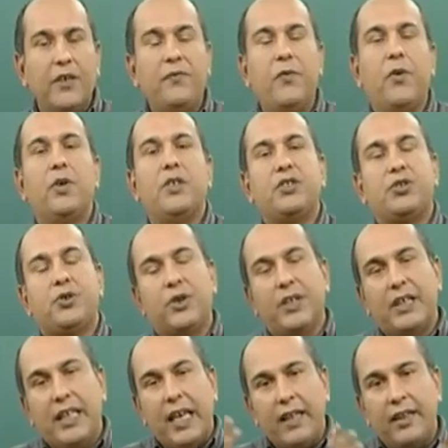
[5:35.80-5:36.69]
for us to
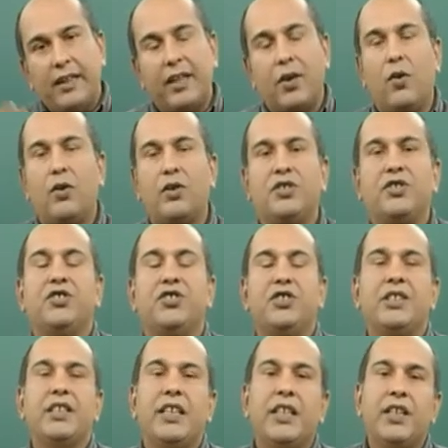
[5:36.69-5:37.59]
get the
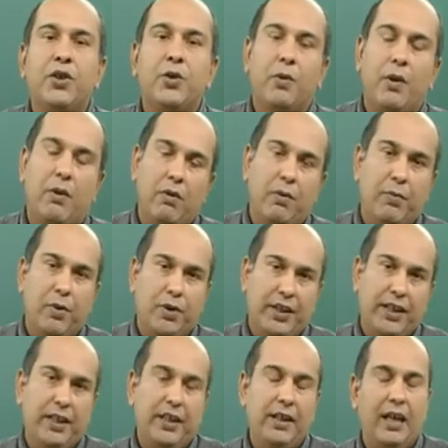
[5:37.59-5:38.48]
oxygen into our
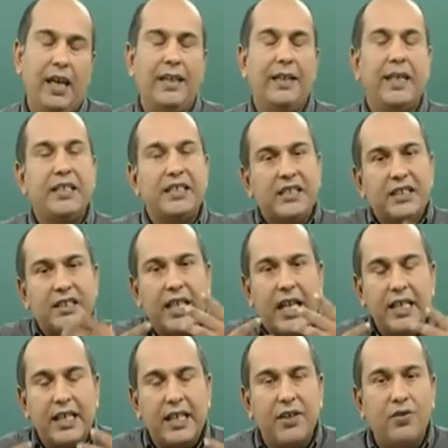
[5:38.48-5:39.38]
body and then
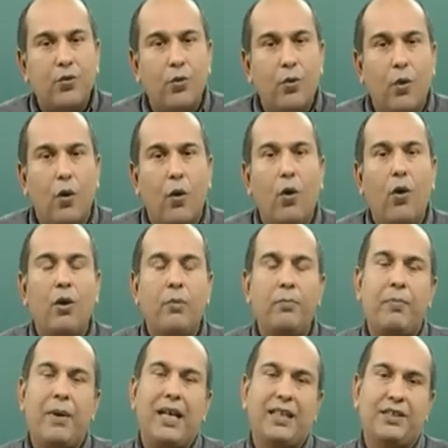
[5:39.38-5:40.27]
send it to all
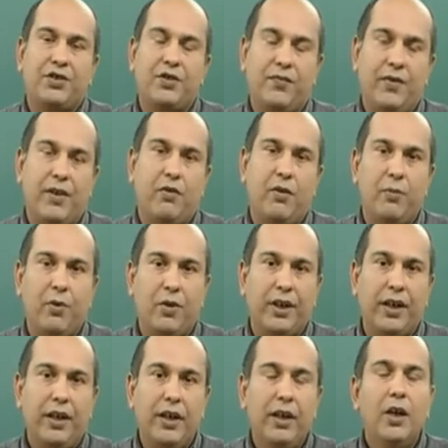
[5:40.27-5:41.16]
parts of our
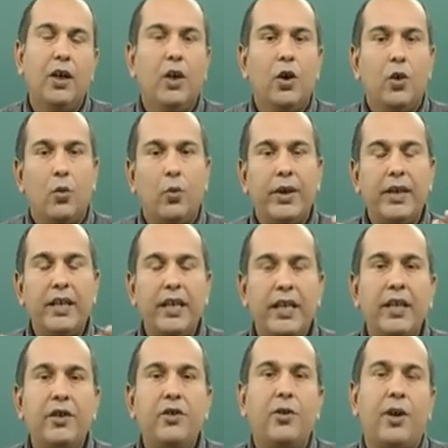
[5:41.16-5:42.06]
body, we
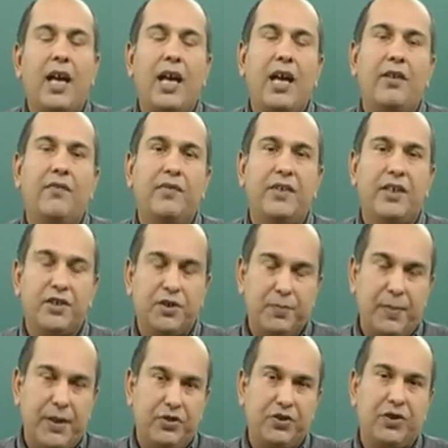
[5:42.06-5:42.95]
need to have a
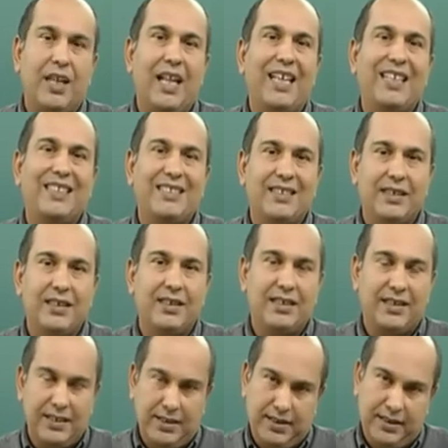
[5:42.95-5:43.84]
specialized
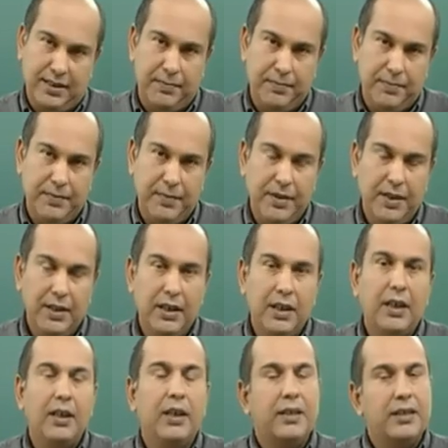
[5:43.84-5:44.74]
system.
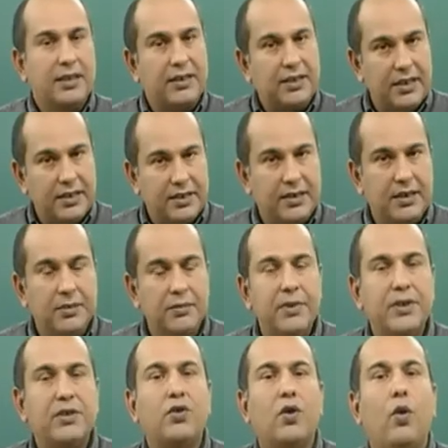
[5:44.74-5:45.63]
The system
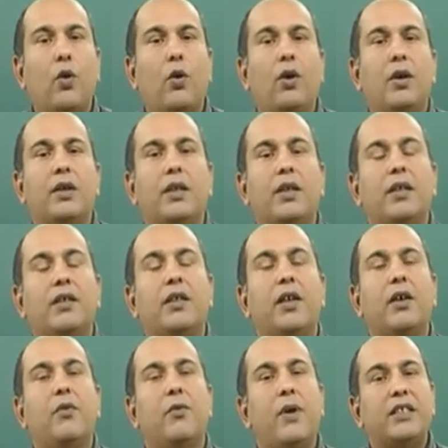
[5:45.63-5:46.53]
is called
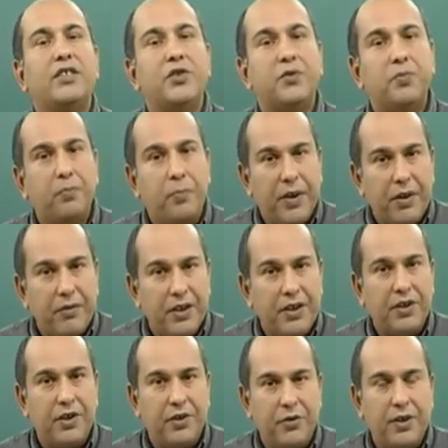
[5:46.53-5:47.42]
the
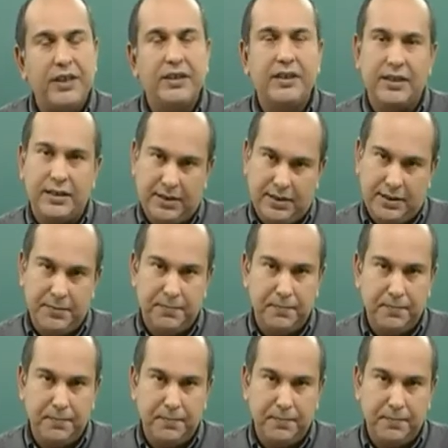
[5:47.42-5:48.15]
respiratory system.